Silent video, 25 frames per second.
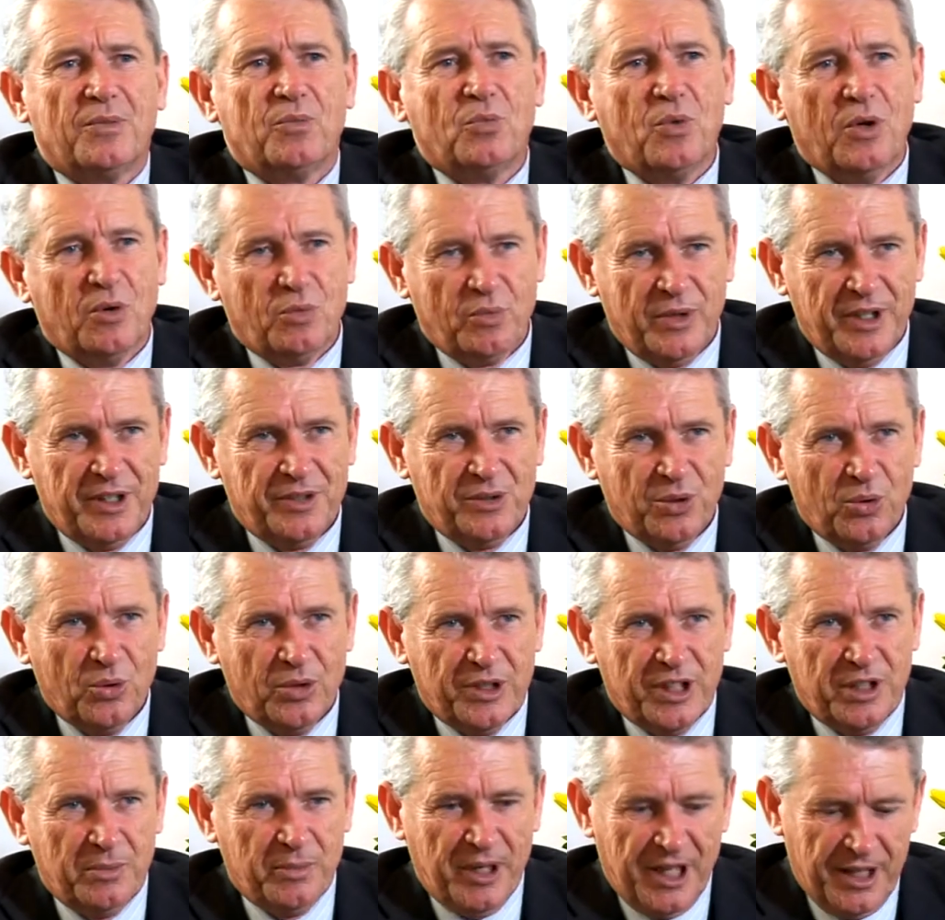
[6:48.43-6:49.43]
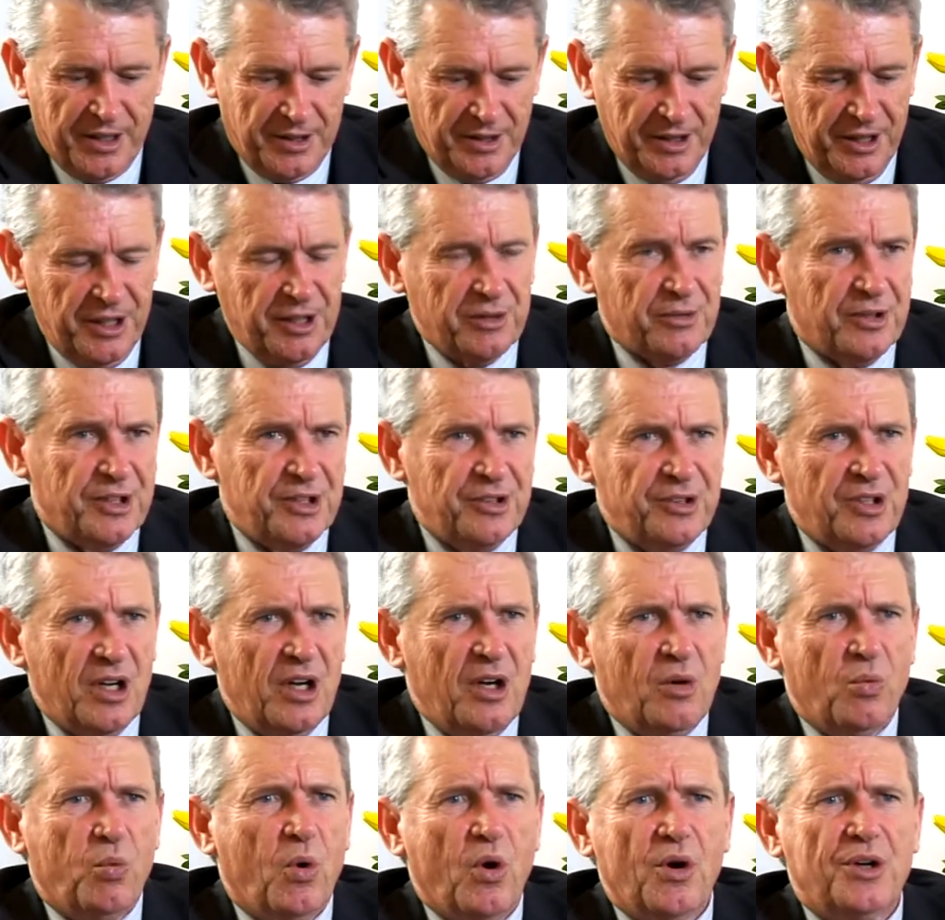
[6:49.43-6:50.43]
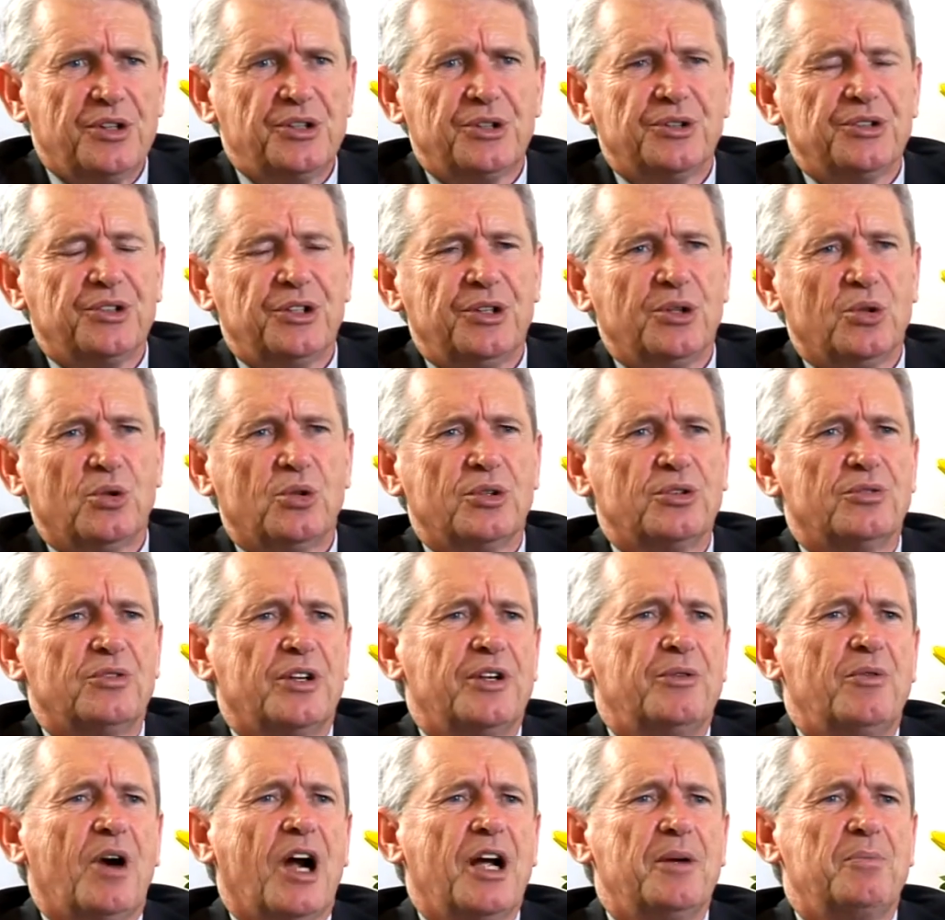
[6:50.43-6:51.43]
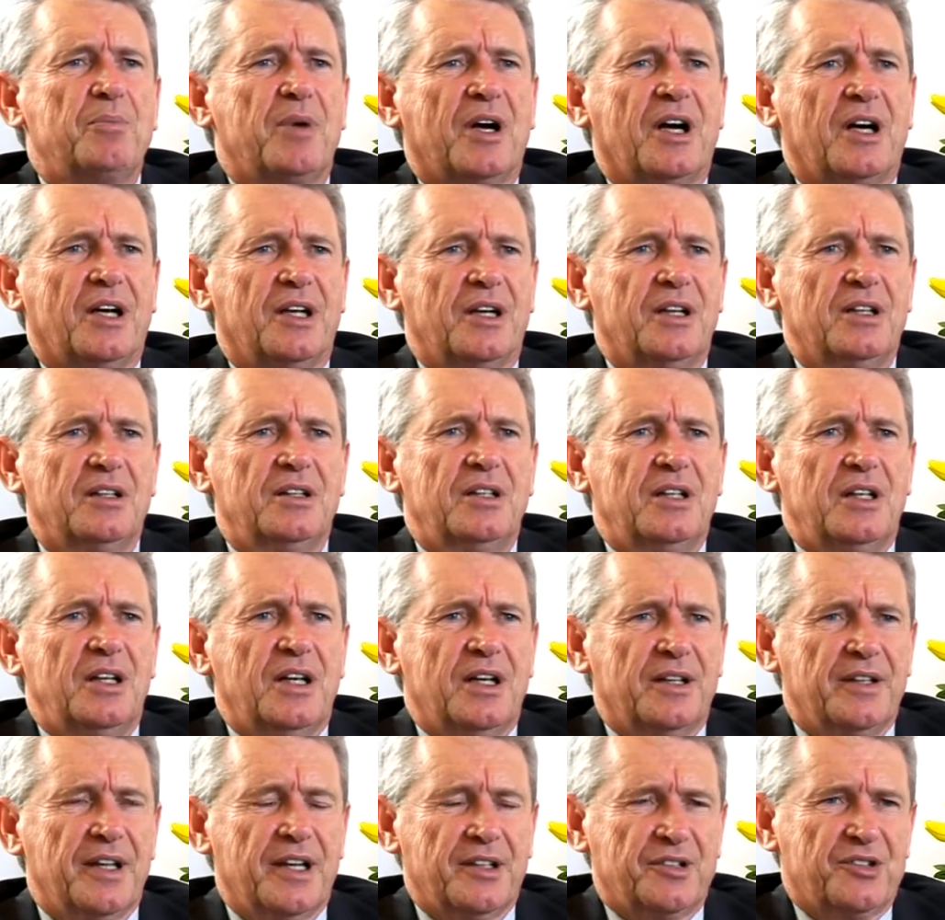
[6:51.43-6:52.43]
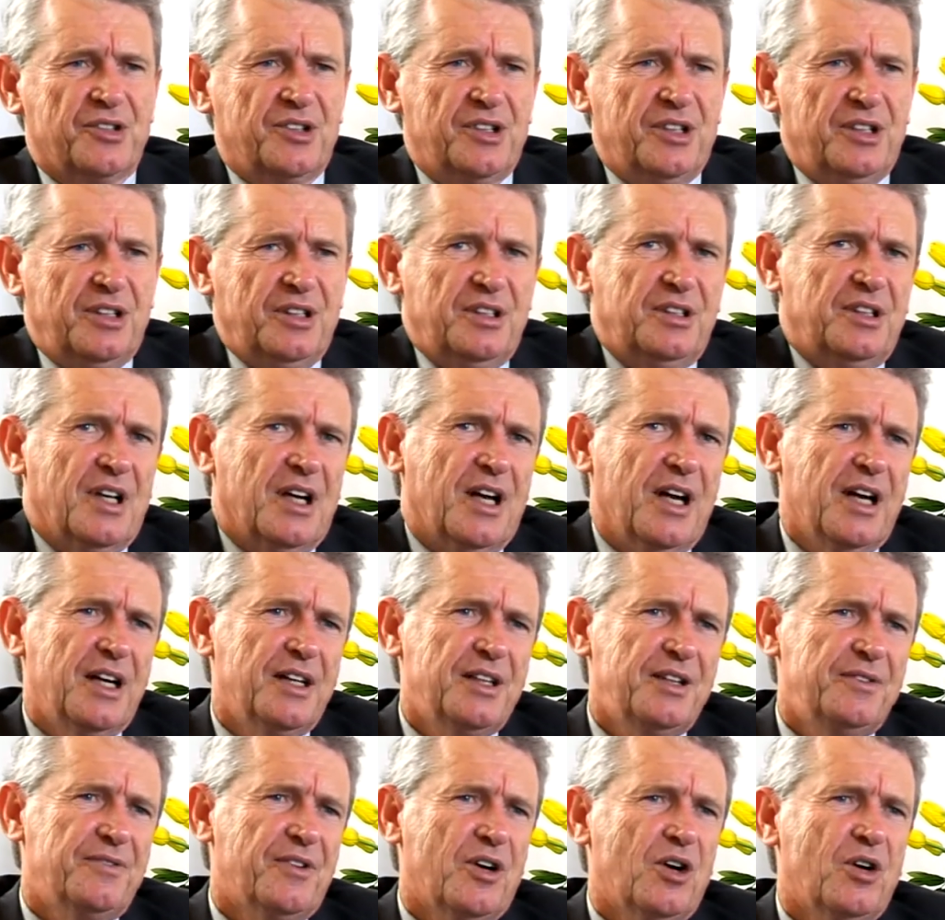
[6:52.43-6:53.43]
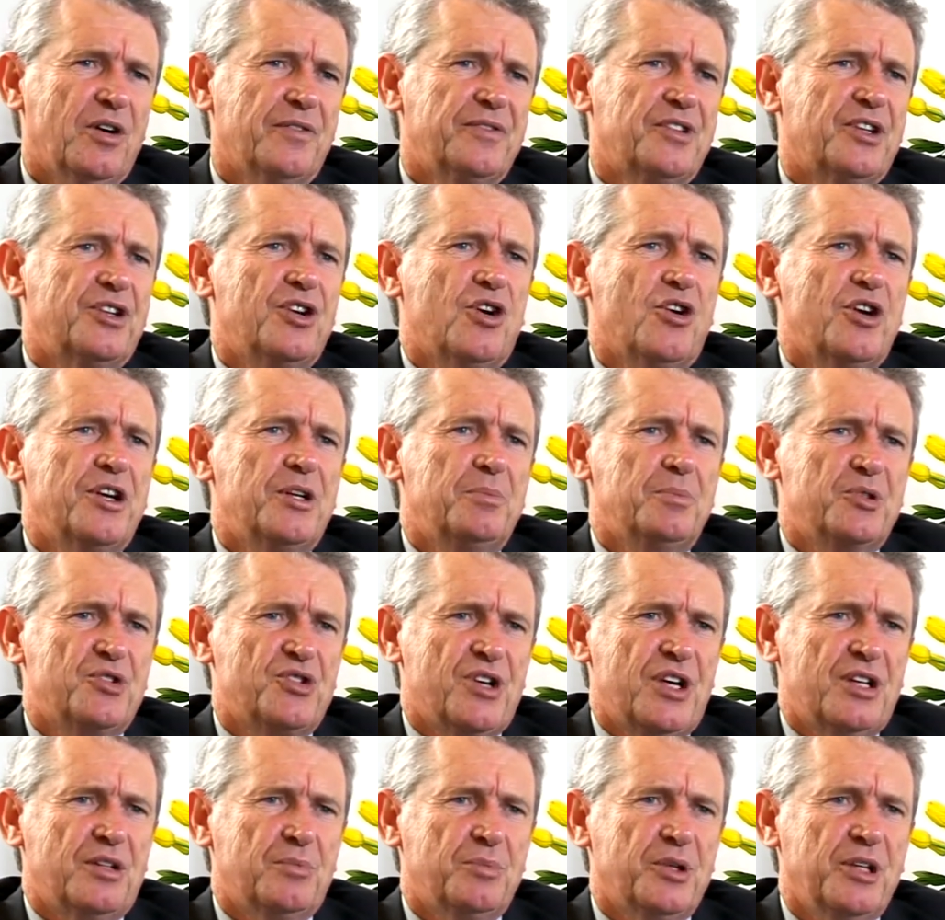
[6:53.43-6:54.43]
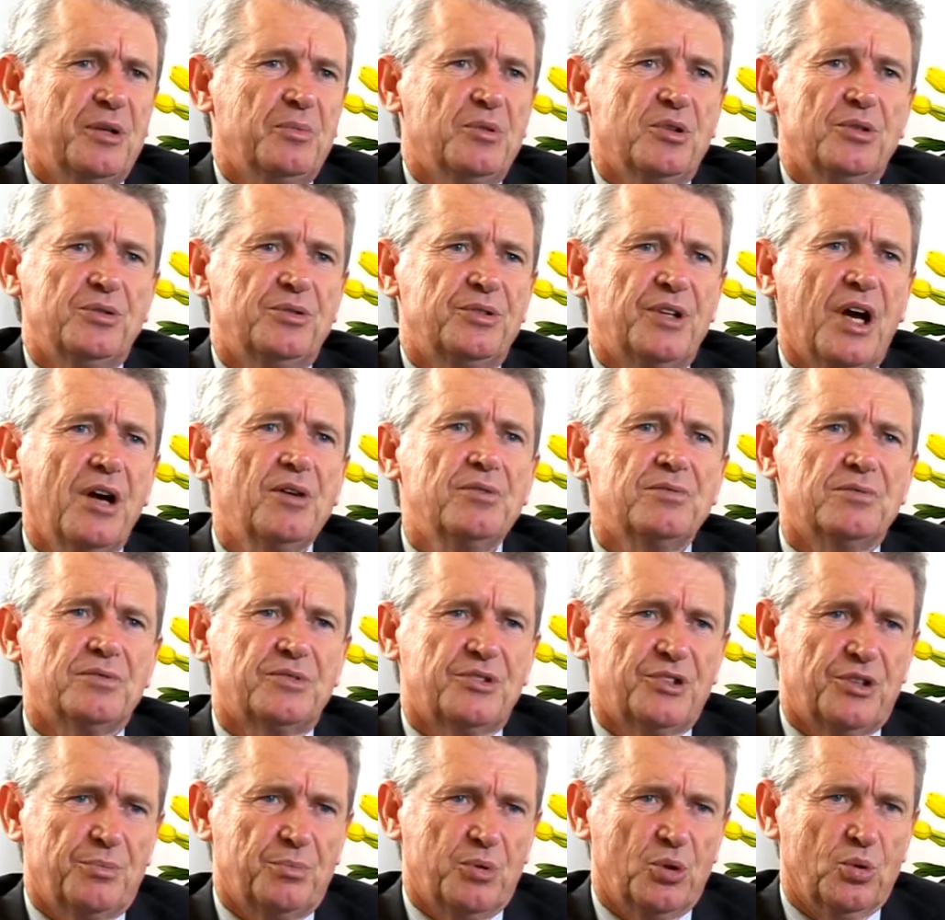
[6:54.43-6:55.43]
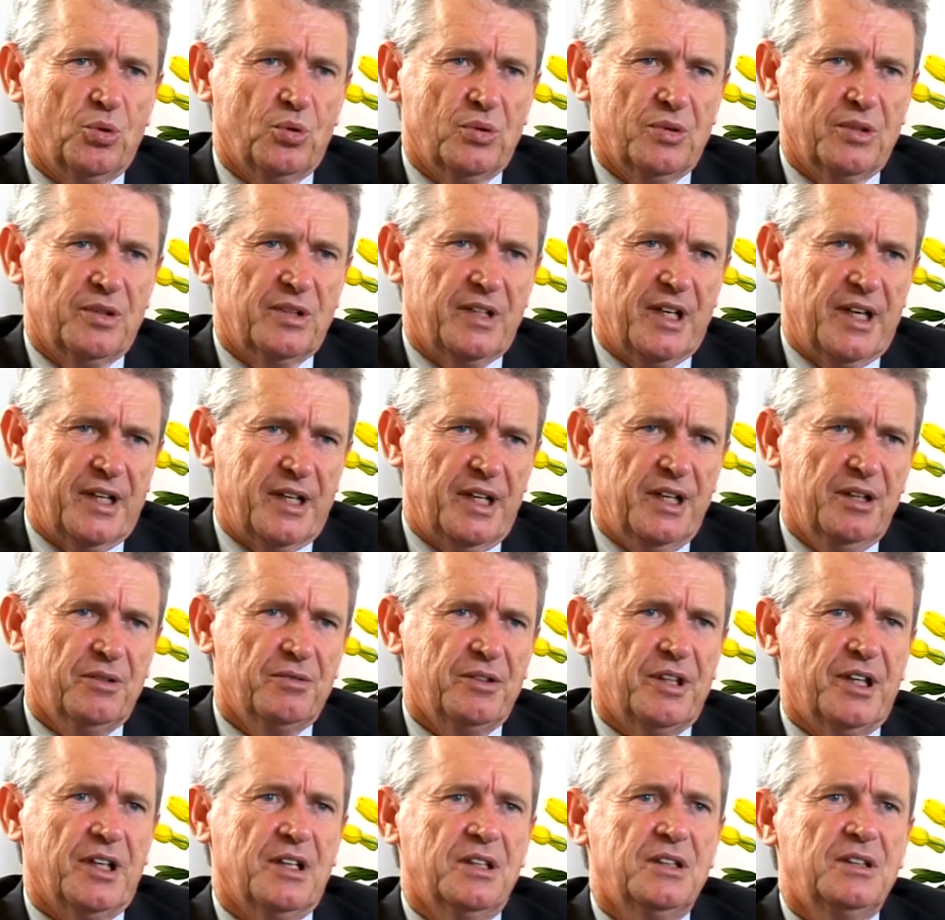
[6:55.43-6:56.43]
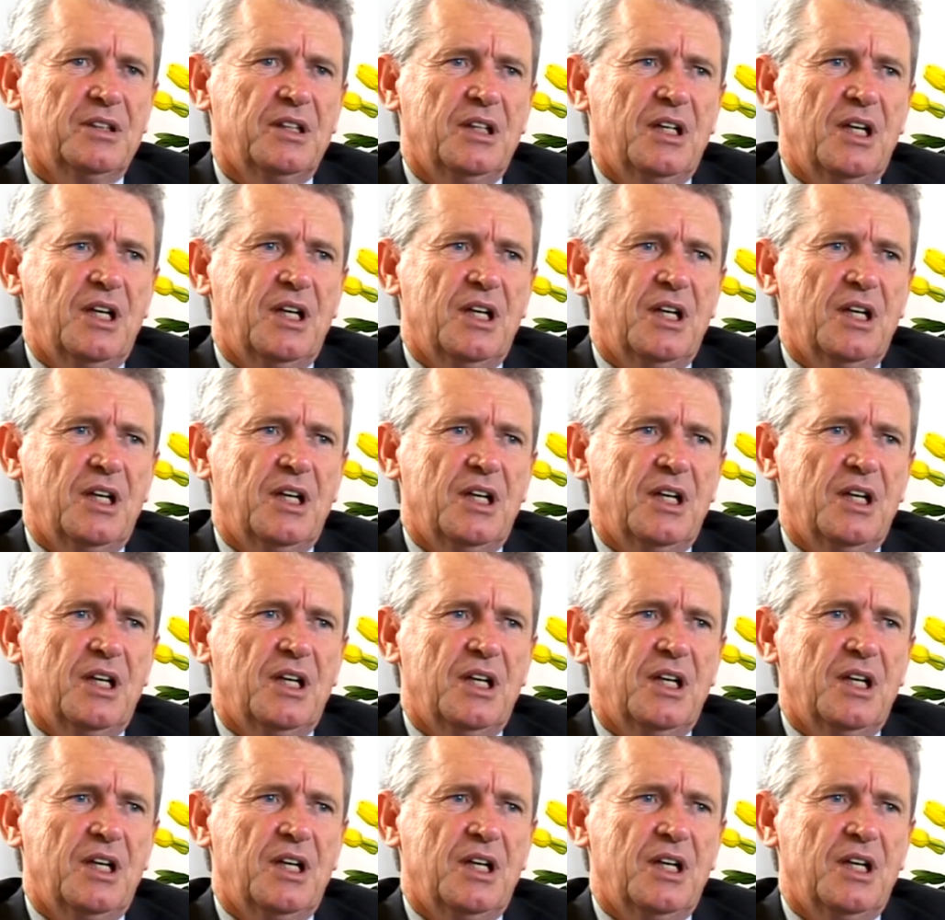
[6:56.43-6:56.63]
What we're talking about here is, why should the ordinary ratepayer, and that's the 85 to 90% of people who don't support that area,